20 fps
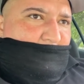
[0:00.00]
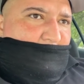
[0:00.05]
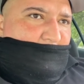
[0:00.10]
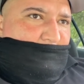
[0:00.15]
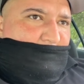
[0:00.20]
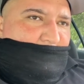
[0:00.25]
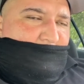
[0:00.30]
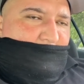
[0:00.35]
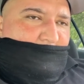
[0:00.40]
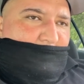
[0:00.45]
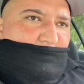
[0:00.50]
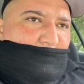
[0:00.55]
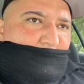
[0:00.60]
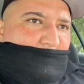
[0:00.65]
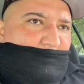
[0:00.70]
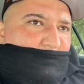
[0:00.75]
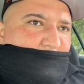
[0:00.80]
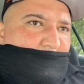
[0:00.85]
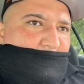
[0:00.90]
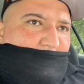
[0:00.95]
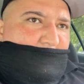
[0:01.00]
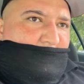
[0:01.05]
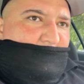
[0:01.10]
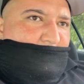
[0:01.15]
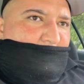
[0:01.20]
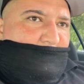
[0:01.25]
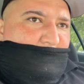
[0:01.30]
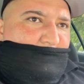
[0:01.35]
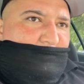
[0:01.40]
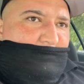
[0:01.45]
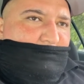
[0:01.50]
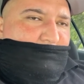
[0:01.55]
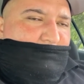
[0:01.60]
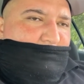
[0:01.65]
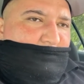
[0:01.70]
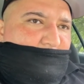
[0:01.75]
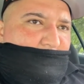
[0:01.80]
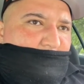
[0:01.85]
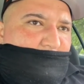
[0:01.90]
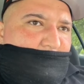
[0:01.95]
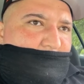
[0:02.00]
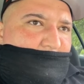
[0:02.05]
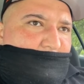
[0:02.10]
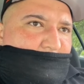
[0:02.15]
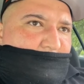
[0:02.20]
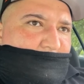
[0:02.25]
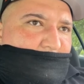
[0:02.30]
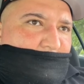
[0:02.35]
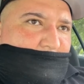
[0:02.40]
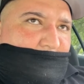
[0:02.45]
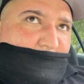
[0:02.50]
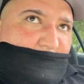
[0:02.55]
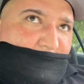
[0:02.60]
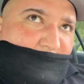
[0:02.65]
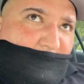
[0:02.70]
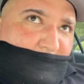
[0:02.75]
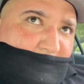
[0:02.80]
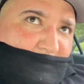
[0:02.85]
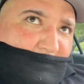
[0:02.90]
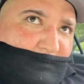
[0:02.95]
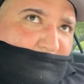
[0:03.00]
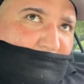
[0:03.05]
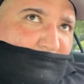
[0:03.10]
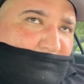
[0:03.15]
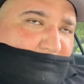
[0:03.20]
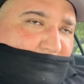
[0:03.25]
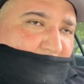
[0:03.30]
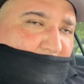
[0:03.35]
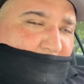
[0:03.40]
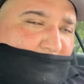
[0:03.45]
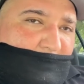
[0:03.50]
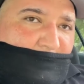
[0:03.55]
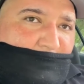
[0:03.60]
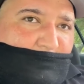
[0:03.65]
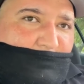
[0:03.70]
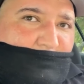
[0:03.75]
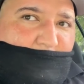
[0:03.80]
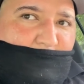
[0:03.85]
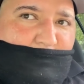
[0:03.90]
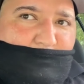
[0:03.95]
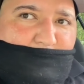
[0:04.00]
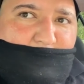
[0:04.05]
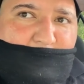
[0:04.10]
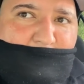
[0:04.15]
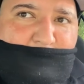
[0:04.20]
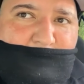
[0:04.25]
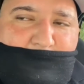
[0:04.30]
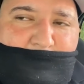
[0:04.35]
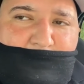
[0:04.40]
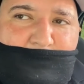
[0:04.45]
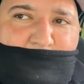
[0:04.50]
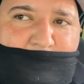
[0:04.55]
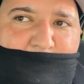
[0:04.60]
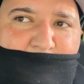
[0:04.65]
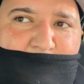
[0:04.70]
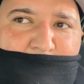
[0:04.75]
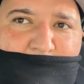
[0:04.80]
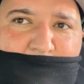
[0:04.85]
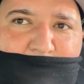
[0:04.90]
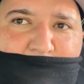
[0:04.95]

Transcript: I'm just spending money on. These people make money for a reason.